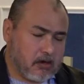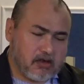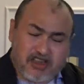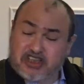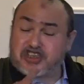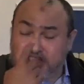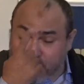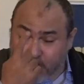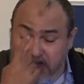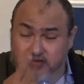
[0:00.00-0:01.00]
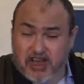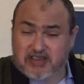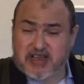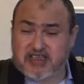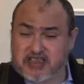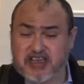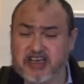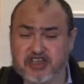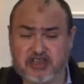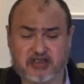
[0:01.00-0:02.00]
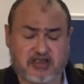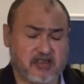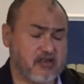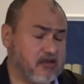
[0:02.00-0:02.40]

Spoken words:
This is just one of the assassinations.